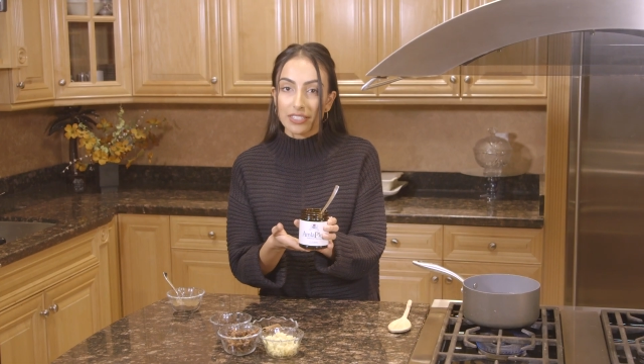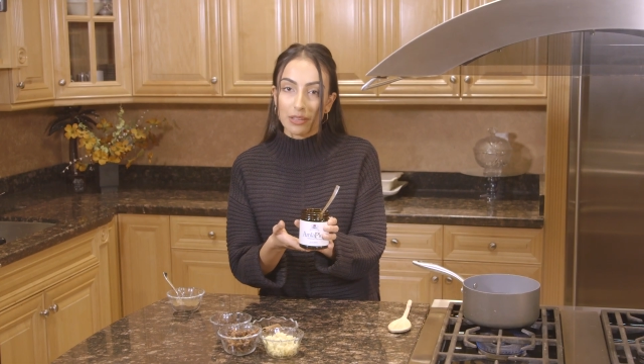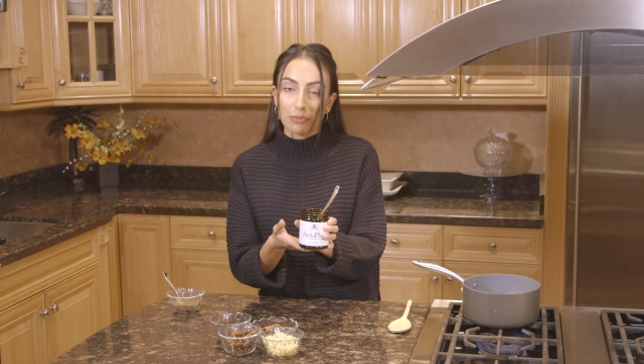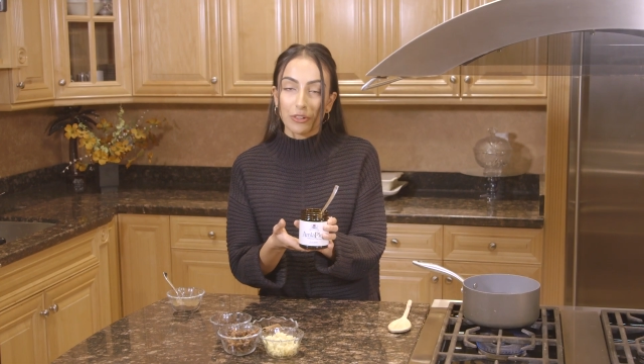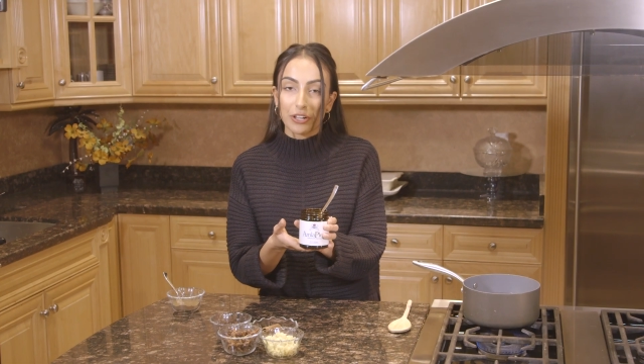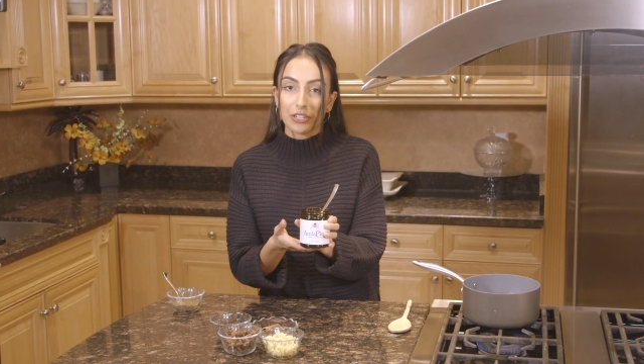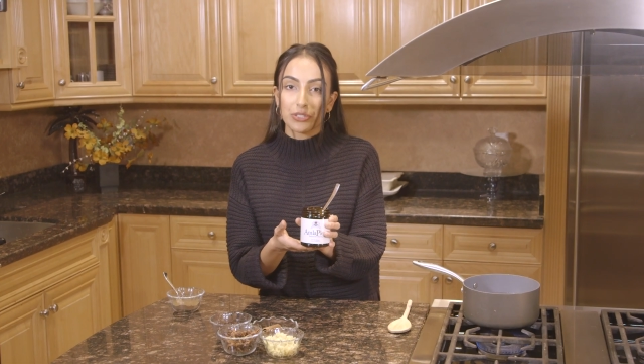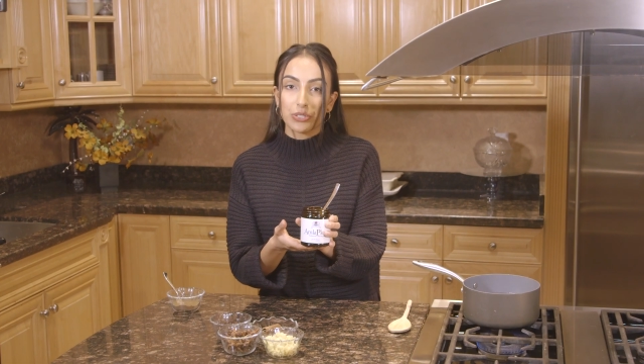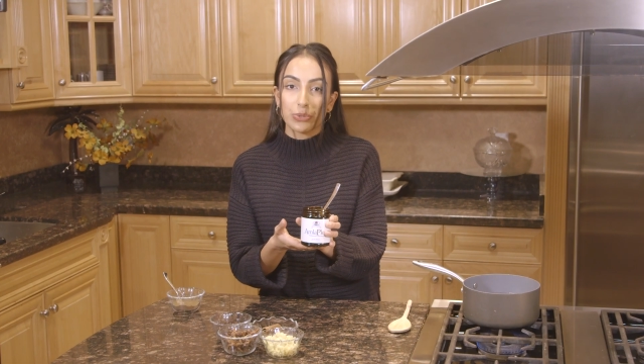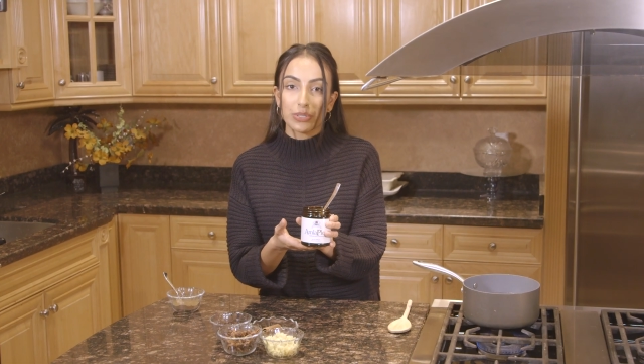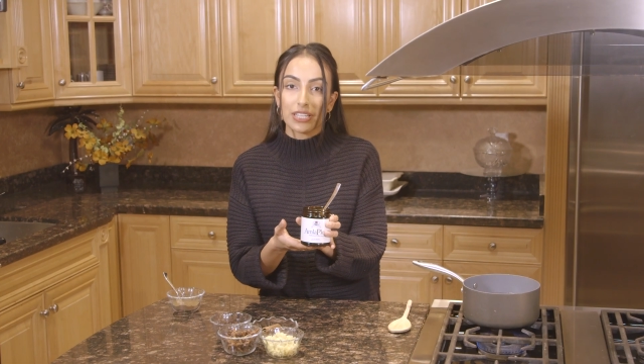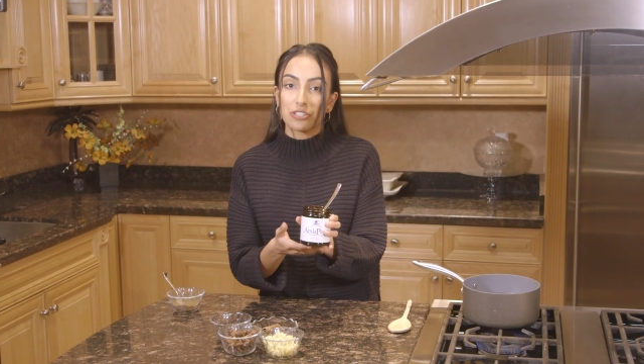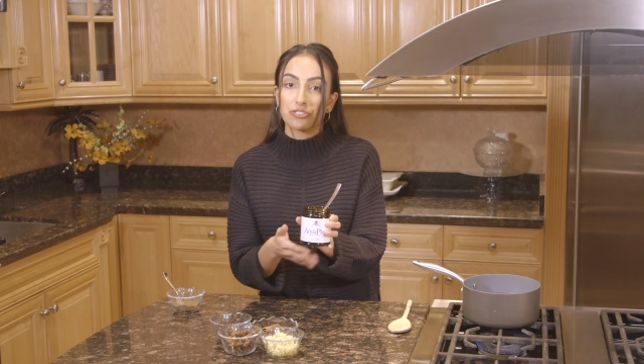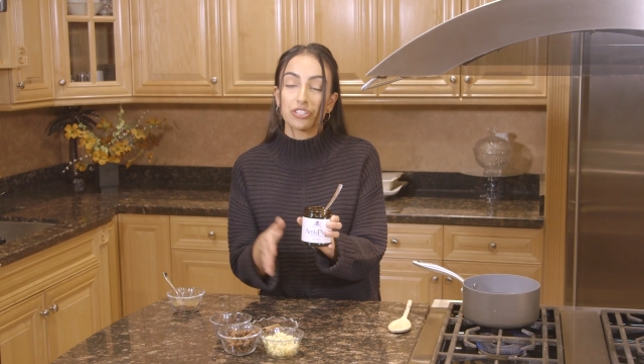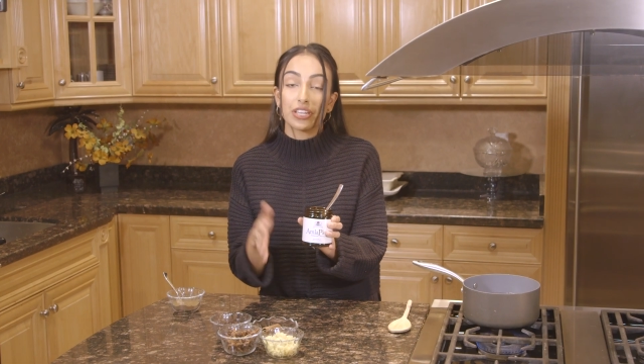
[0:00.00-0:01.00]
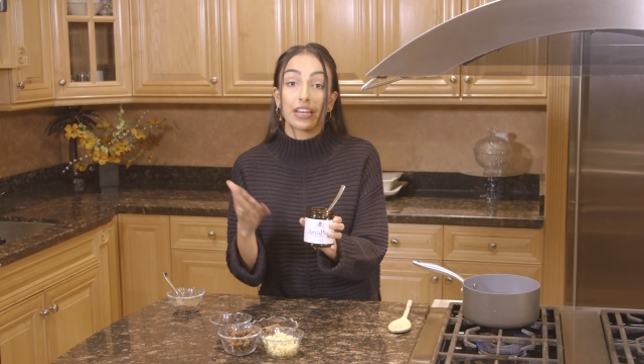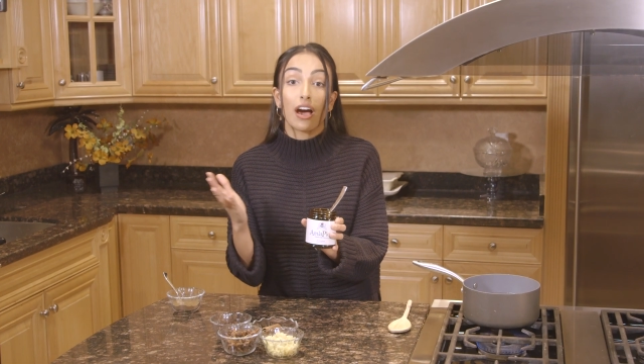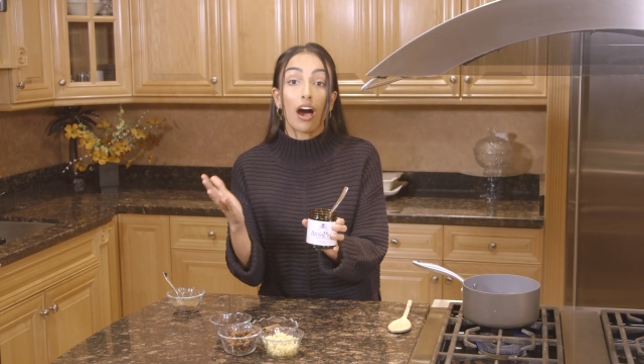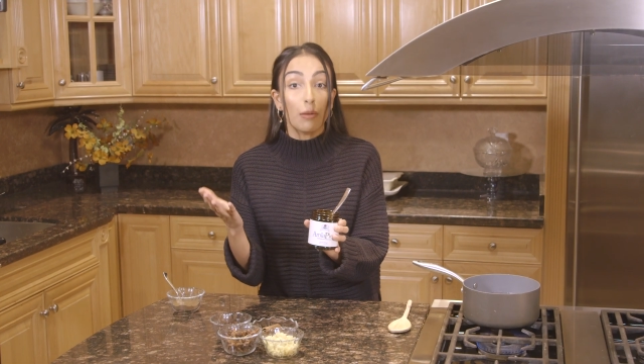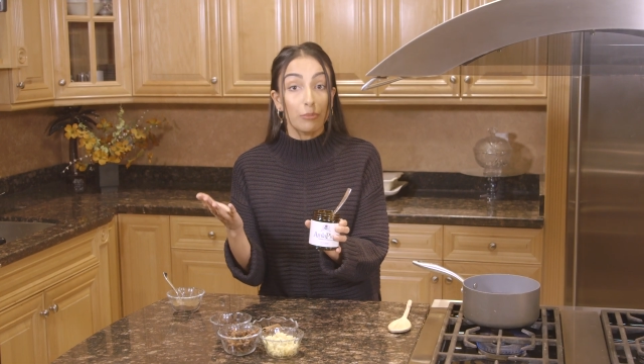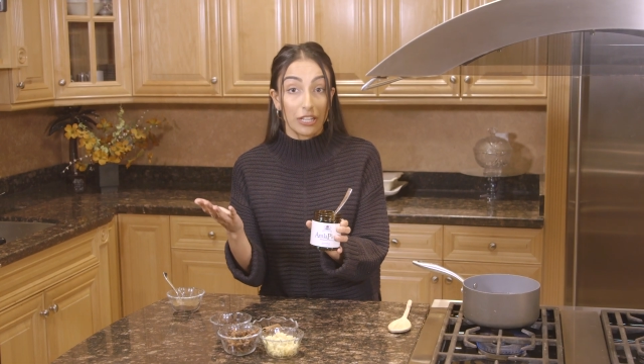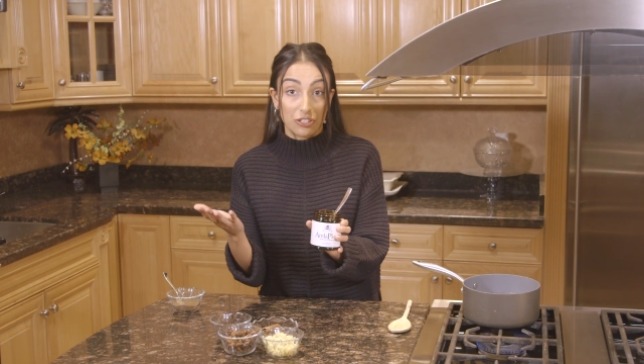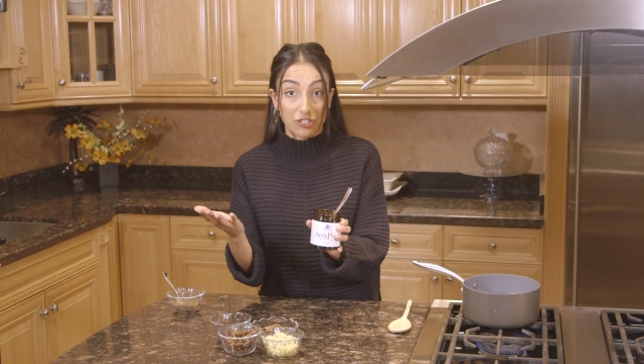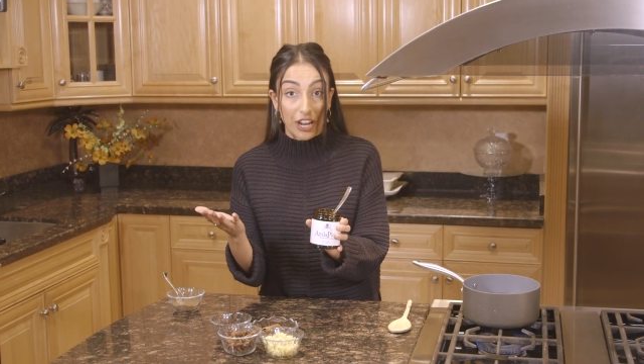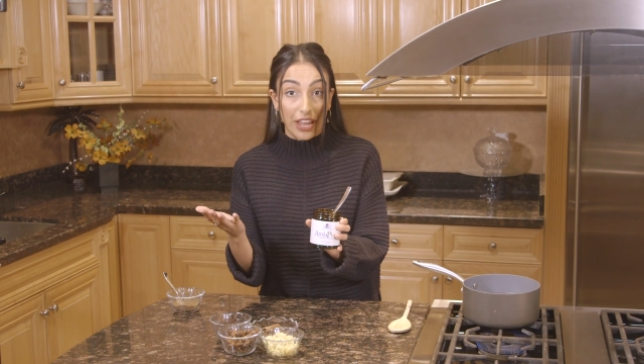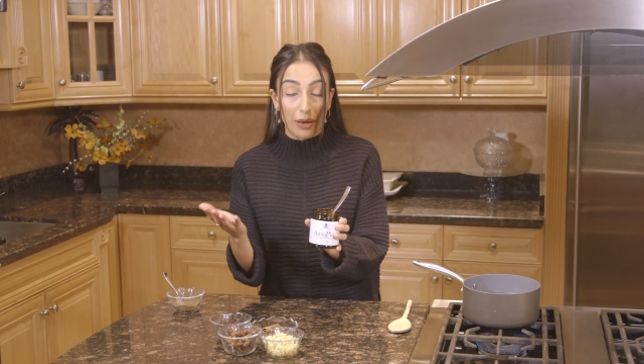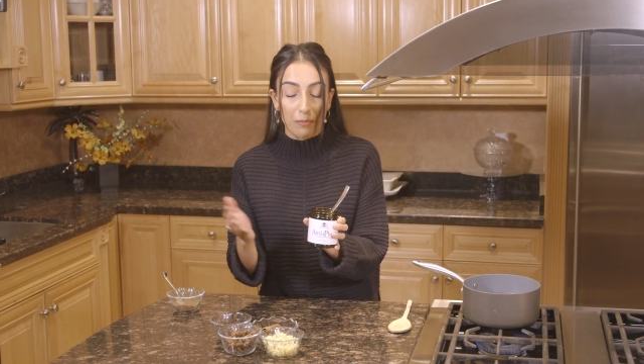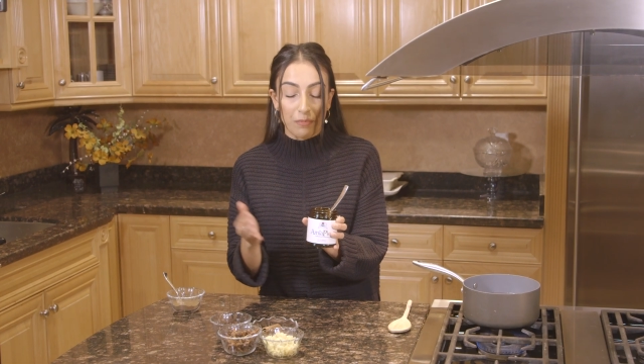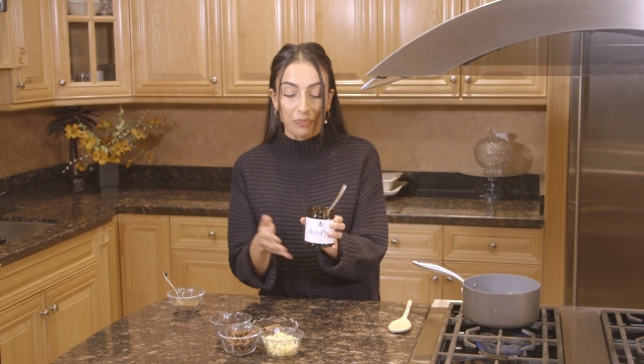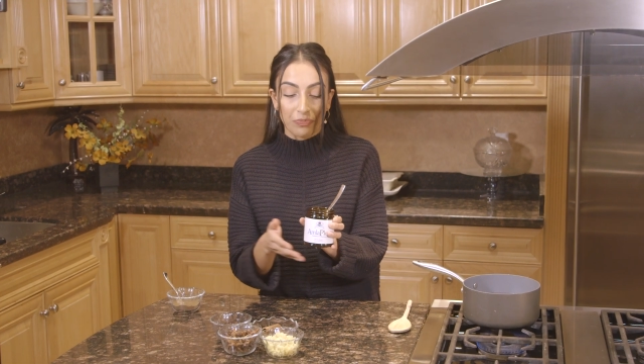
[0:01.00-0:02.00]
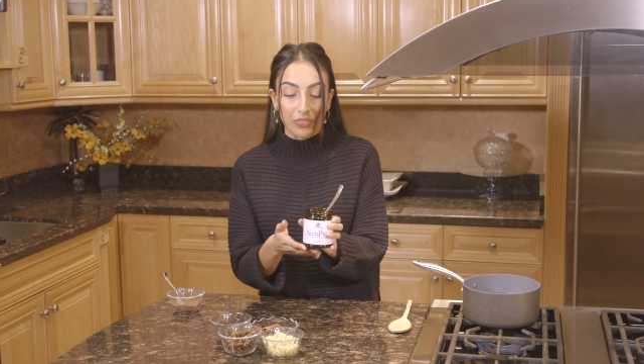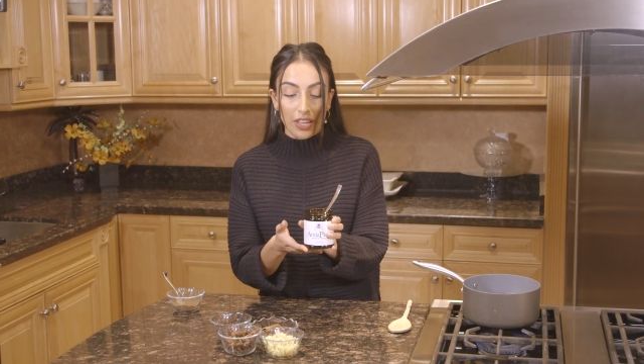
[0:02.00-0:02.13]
similar to essentially an amla jam.